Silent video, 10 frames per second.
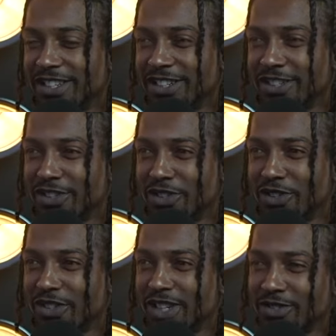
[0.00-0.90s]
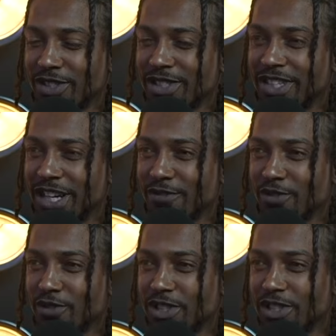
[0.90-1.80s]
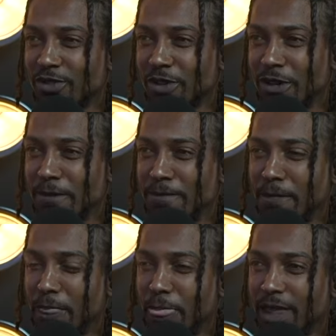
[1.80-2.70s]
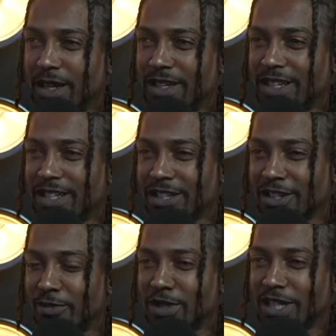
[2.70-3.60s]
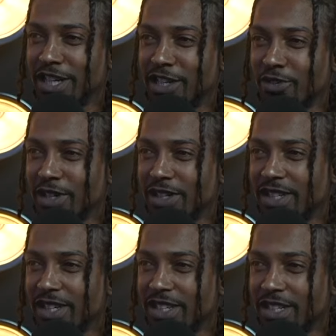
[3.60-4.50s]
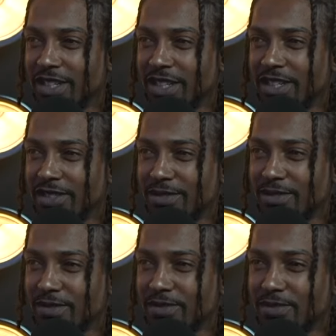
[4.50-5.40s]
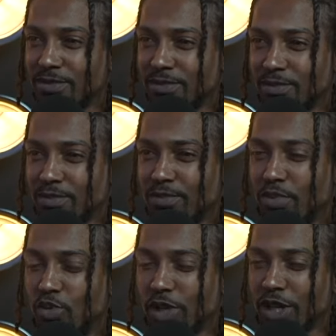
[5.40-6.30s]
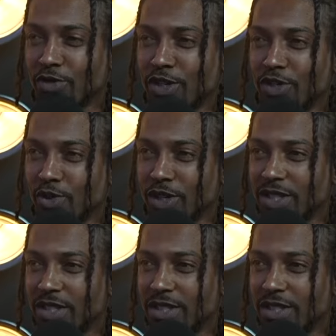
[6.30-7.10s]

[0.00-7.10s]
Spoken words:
You know, it's time for us to come together and pool our resources.